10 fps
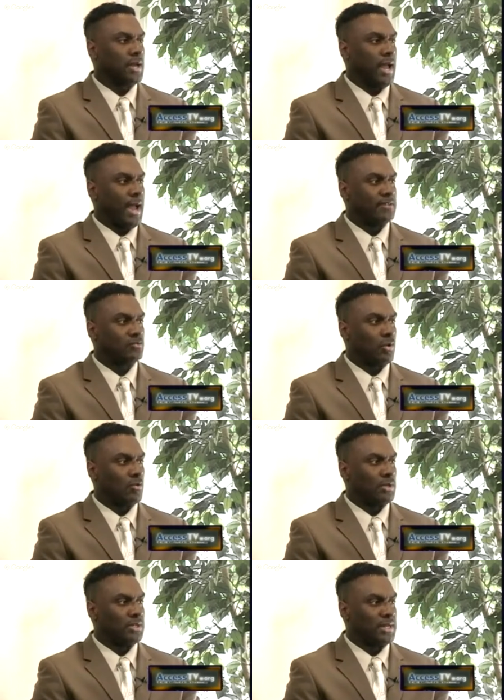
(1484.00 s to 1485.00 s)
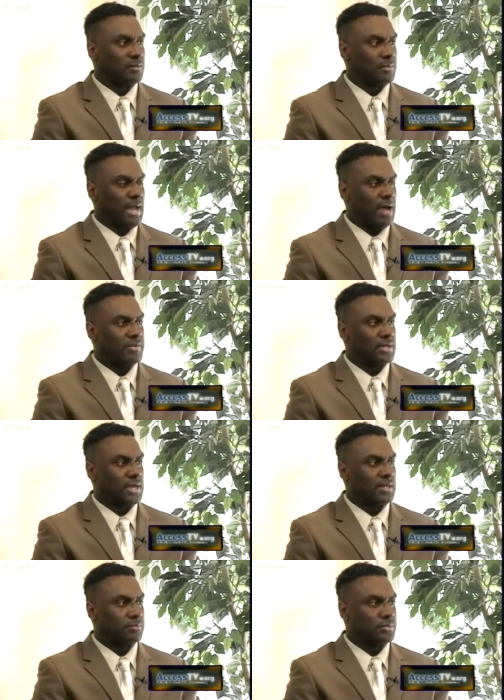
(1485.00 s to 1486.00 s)
as what we need to be
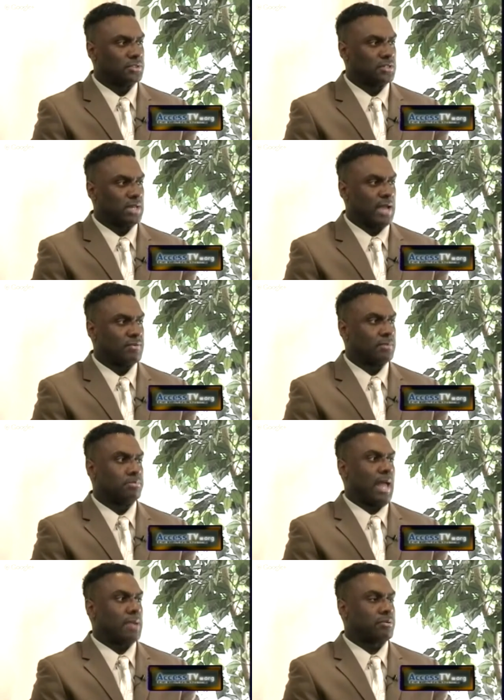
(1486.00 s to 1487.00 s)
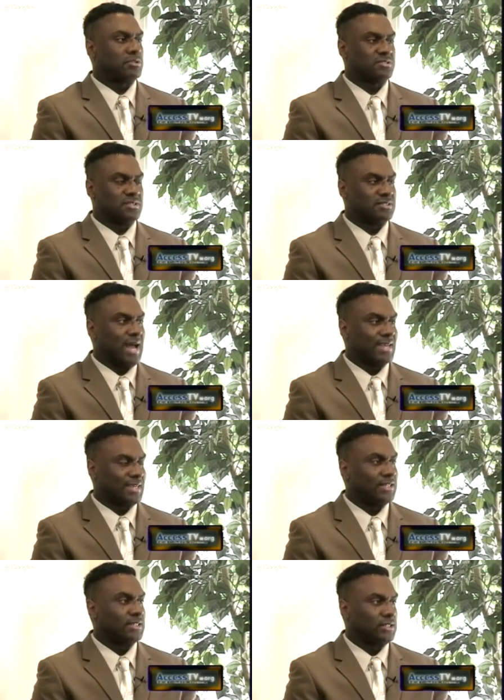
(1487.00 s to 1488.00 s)
advocating? Because every black person is not
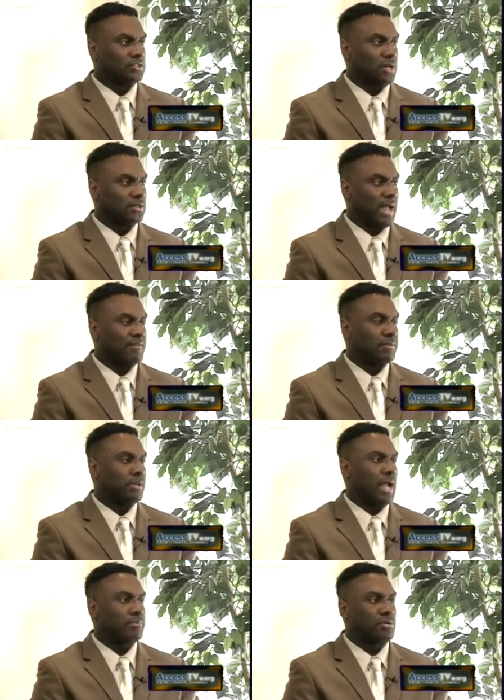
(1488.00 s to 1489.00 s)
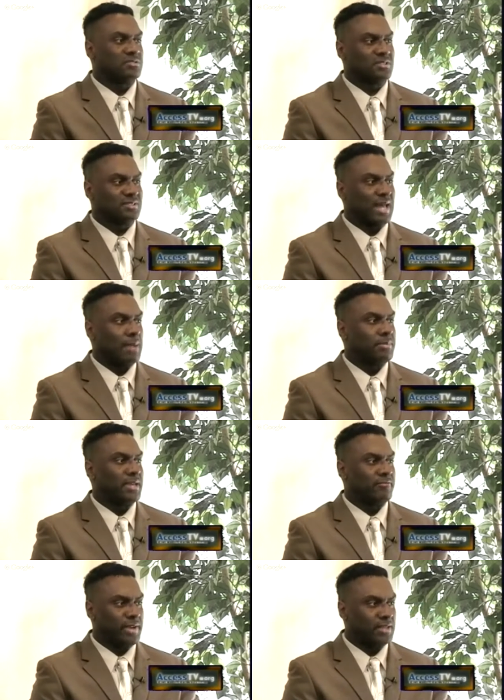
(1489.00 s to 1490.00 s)
killing each other, every black person is not
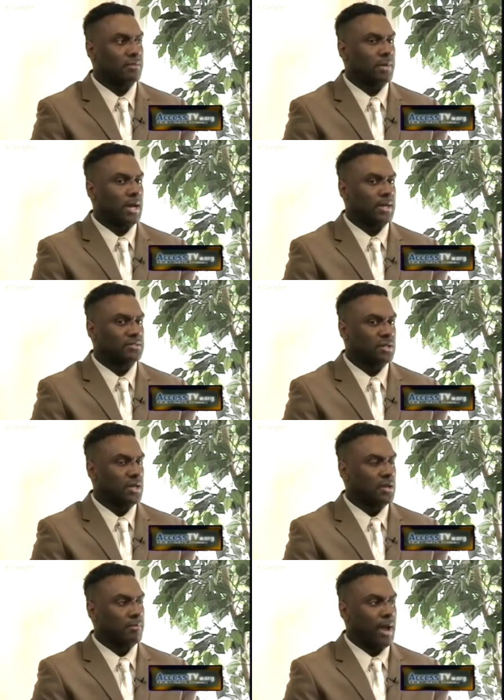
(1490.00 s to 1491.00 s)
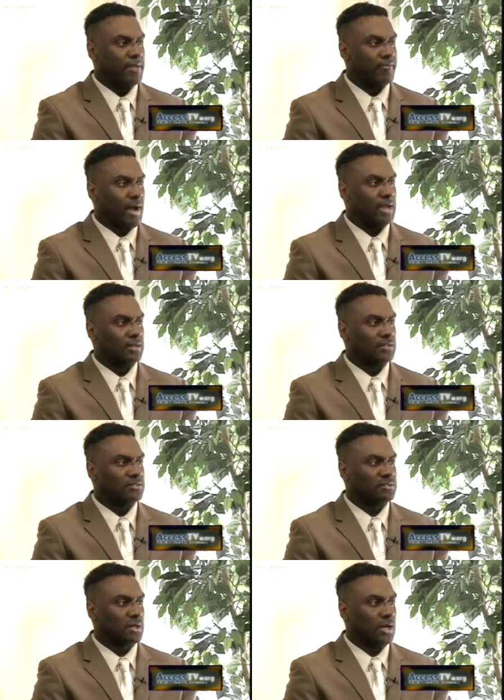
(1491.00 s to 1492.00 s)
being victimized by
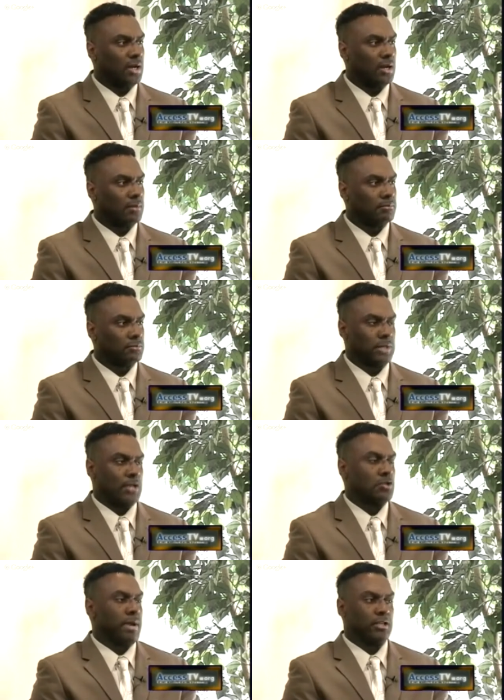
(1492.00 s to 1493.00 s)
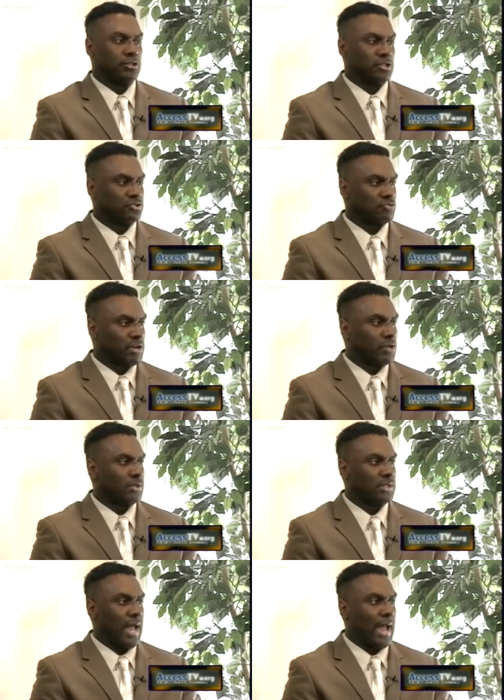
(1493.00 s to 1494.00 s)
violence. Um, now, you may disagree
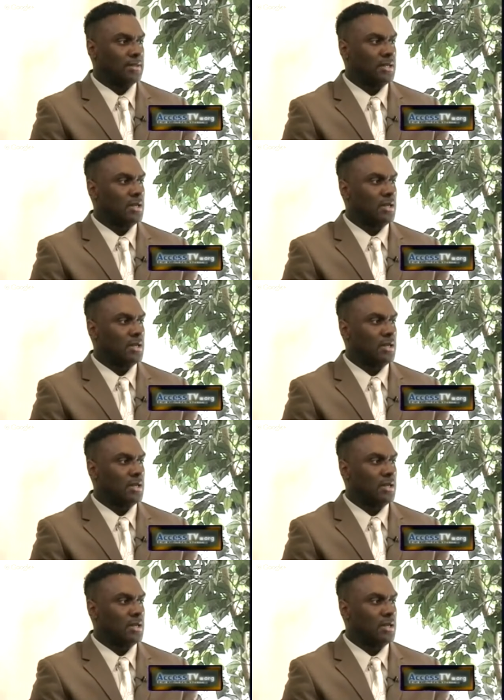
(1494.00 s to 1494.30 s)
with that,